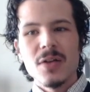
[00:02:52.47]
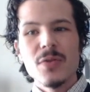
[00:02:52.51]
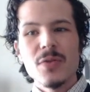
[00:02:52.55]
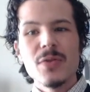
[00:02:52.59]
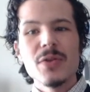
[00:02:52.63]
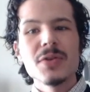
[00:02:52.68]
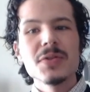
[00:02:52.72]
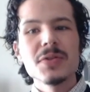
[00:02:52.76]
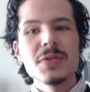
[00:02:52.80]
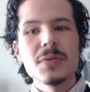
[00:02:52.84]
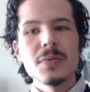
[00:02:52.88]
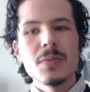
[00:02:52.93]

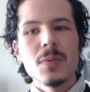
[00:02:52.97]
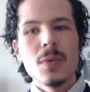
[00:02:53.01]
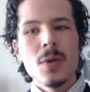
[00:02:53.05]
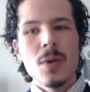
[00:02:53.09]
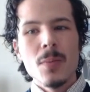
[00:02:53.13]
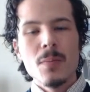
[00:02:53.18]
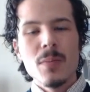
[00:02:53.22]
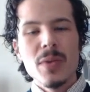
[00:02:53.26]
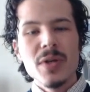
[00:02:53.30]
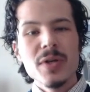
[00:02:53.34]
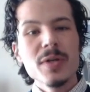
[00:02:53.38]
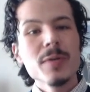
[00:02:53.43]
This
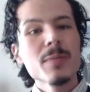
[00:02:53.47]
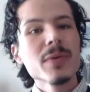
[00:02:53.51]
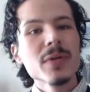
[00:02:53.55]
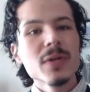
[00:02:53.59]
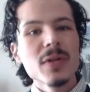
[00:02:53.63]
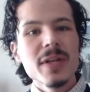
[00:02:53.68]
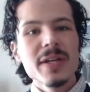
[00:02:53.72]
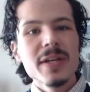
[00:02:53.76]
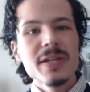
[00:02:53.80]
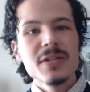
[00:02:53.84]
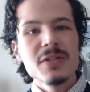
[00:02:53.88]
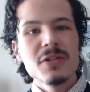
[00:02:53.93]

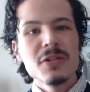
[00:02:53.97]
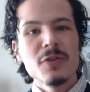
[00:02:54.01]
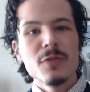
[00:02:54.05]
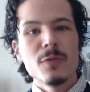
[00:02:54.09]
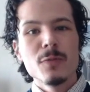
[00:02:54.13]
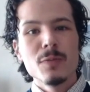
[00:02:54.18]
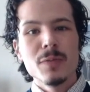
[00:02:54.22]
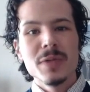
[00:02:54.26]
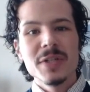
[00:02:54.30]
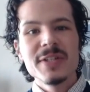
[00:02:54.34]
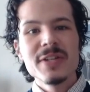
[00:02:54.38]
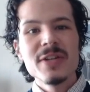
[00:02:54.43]
manipulation
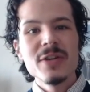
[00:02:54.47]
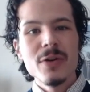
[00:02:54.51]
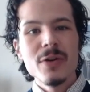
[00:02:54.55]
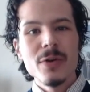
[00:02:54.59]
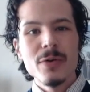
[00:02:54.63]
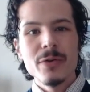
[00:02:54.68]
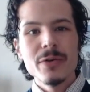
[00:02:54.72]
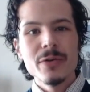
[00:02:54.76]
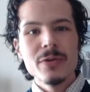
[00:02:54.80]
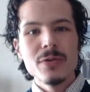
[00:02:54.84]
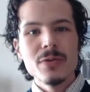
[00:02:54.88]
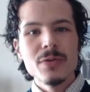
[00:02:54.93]
of
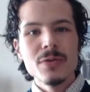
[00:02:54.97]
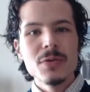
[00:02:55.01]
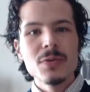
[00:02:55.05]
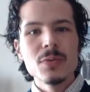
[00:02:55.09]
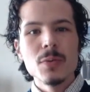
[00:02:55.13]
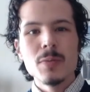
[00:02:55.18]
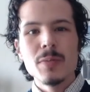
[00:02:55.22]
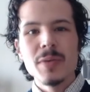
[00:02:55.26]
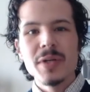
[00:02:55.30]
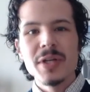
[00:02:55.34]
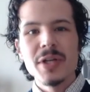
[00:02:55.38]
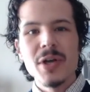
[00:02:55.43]
materials
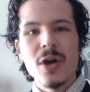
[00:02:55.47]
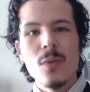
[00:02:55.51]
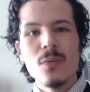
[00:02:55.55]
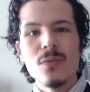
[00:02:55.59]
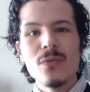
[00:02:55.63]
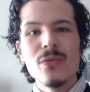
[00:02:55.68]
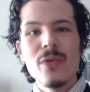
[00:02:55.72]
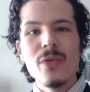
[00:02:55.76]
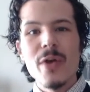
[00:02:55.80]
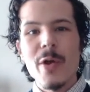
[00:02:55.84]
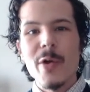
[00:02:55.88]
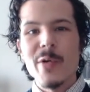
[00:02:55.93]
would
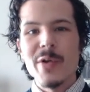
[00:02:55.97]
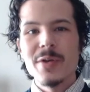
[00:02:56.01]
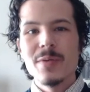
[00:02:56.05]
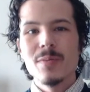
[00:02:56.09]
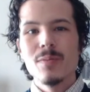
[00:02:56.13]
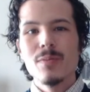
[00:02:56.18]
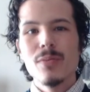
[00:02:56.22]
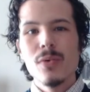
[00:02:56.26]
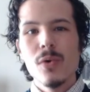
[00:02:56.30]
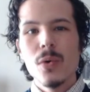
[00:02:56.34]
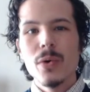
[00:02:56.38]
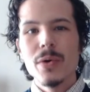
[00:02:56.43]
become very
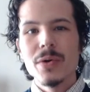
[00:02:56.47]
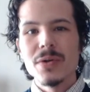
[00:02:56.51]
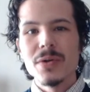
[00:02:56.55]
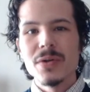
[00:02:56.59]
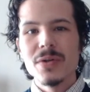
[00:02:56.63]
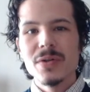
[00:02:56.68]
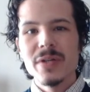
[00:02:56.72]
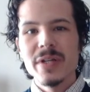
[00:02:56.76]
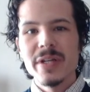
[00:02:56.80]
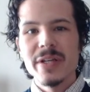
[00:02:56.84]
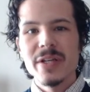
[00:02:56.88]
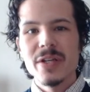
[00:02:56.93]

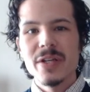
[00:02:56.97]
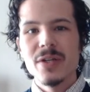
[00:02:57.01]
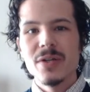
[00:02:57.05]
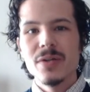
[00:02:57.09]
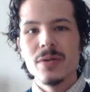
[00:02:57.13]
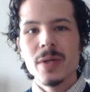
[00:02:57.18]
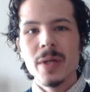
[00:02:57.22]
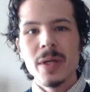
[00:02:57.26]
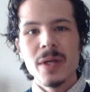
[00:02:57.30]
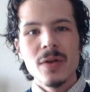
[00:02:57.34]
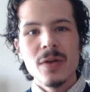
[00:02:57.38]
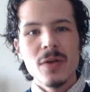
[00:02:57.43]
important
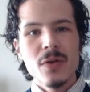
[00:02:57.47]
in